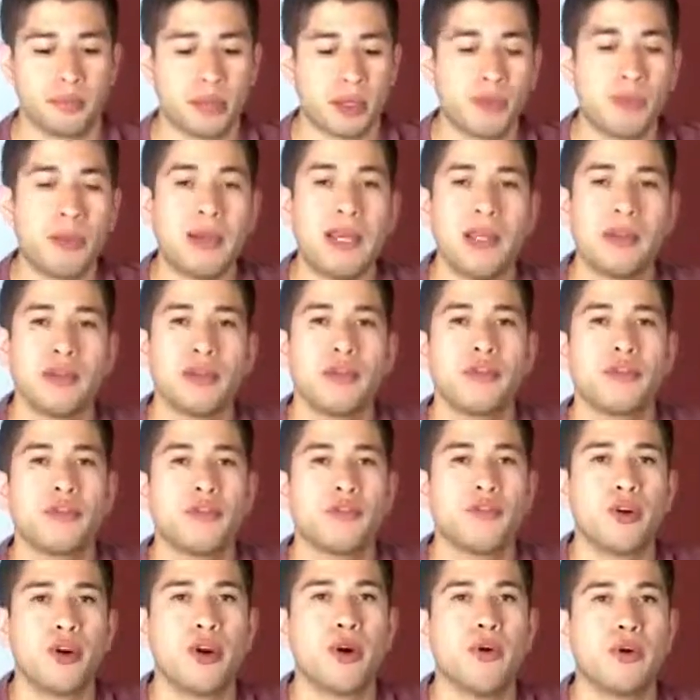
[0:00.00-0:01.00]
propel you
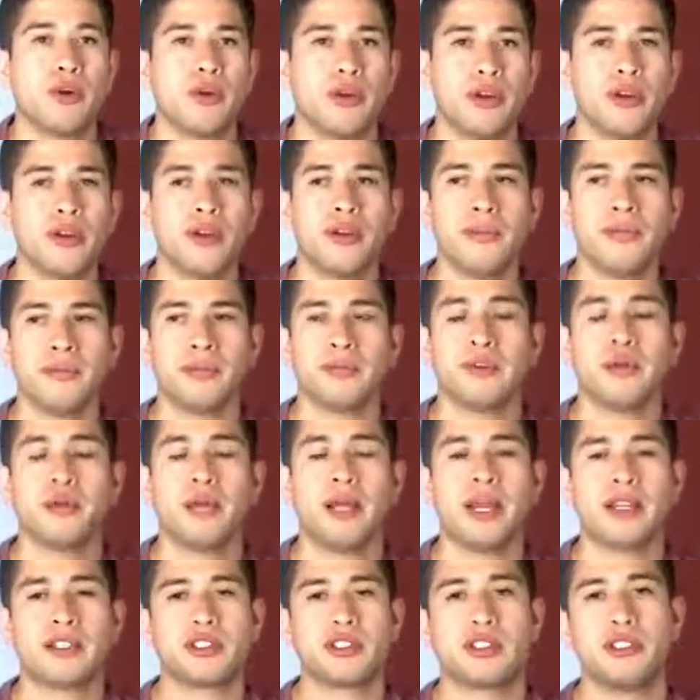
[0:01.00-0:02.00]
forward
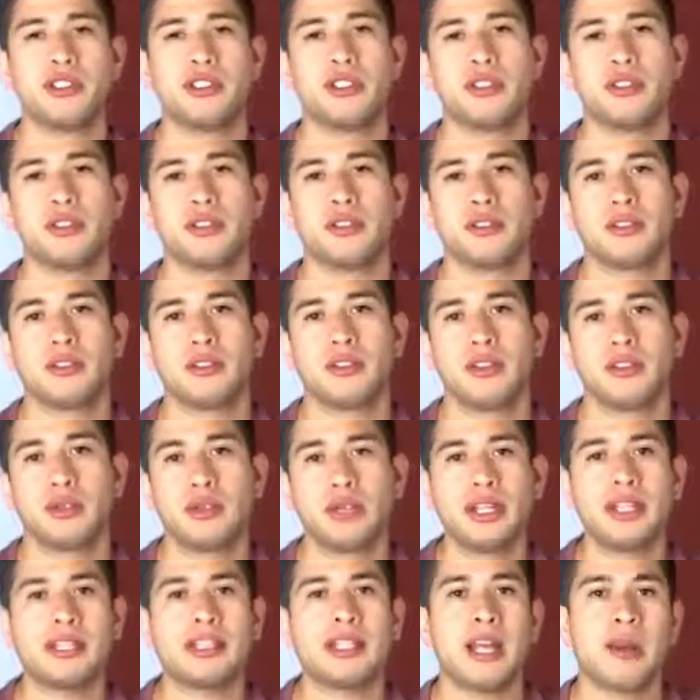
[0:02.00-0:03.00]
to actually
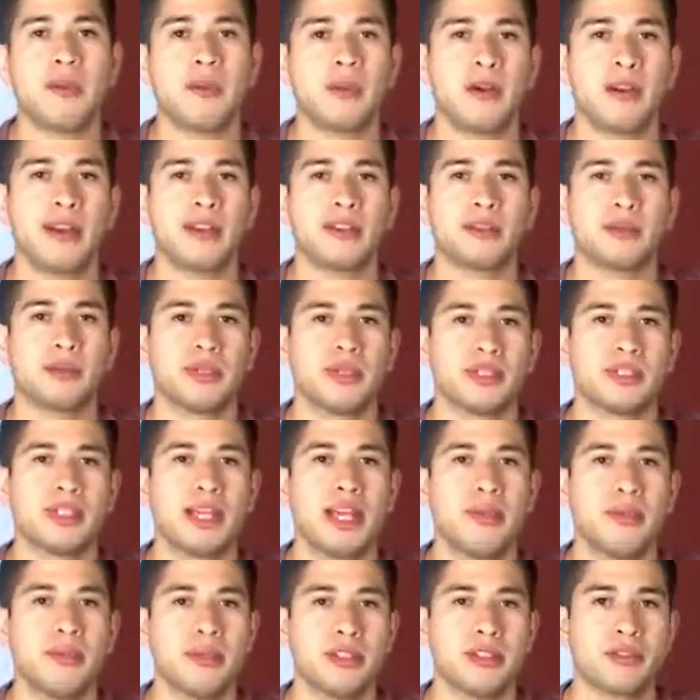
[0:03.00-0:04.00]
create that product when the
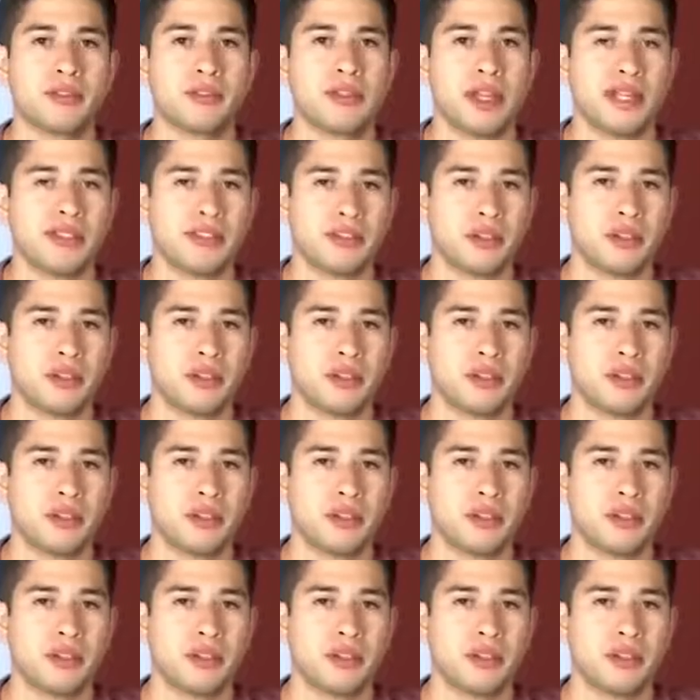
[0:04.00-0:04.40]
time is right.